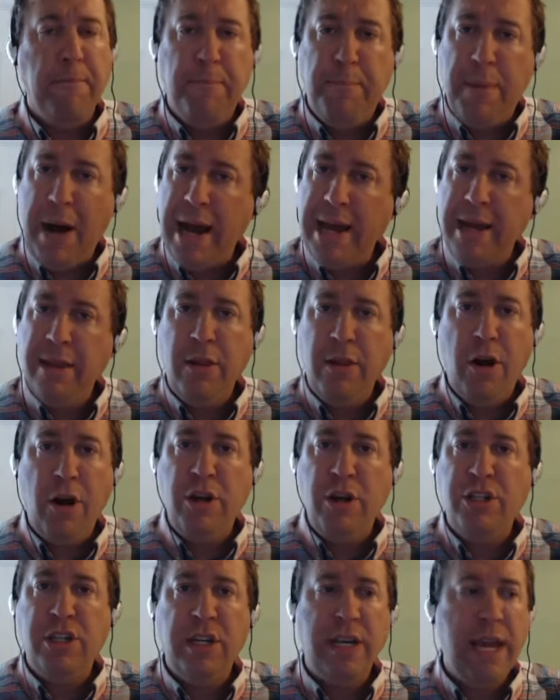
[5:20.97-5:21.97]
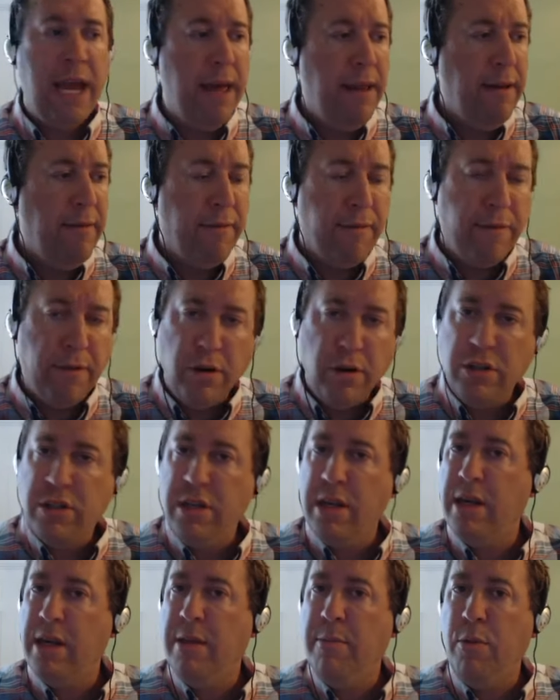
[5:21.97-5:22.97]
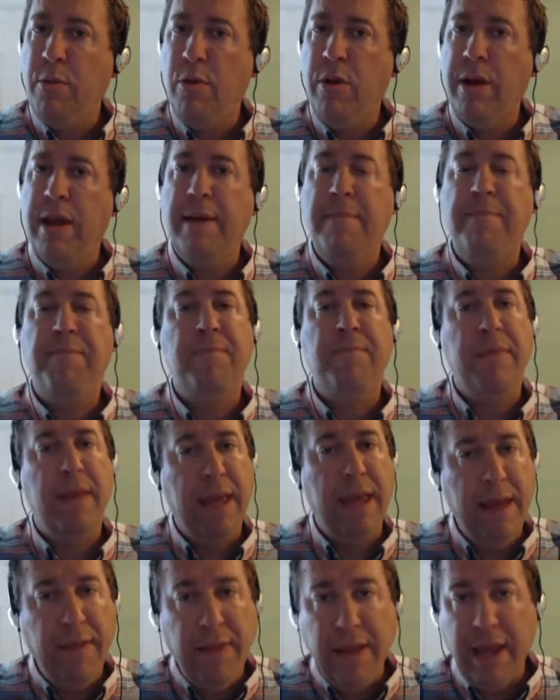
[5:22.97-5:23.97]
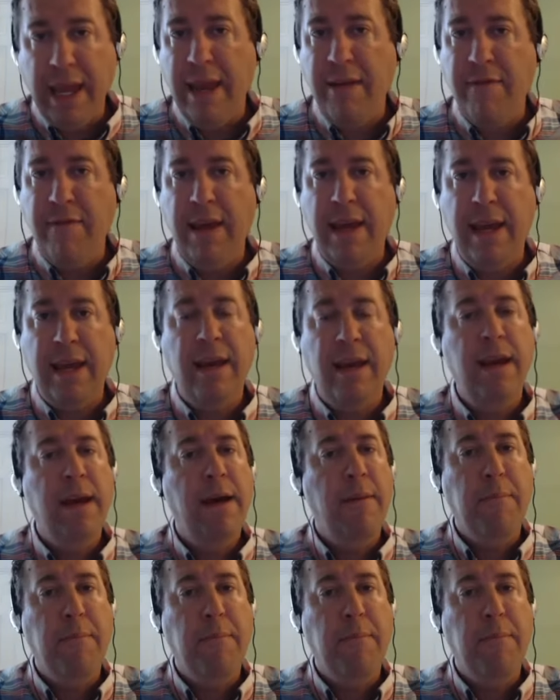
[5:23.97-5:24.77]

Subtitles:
By and large, again, first thing in the morning, in the evening,